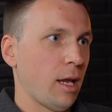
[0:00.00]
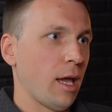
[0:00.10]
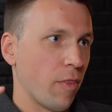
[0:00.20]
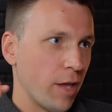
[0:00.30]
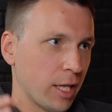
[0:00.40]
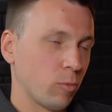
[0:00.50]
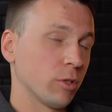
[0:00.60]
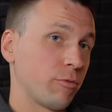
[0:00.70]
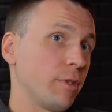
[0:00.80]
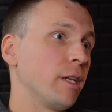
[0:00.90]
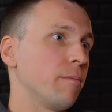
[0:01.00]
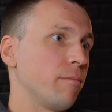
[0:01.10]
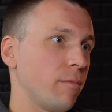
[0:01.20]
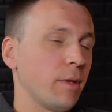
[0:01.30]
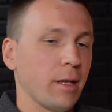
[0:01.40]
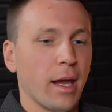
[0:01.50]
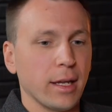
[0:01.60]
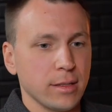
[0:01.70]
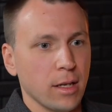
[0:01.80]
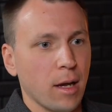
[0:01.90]
And that's what really
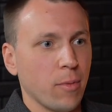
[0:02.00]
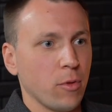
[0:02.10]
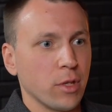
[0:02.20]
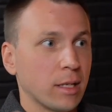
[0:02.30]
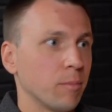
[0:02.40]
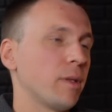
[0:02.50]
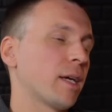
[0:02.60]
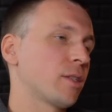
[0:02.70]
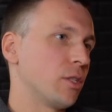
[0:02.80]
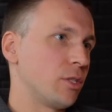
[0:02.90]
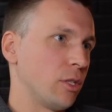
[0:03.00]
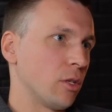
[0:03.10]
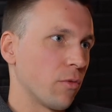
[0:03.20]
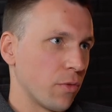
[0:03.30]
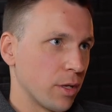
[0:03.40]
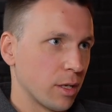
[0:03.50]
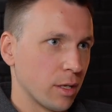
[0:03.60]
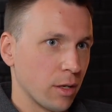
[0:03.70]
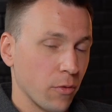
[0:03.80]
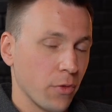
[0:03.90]
adds up on the complexity of the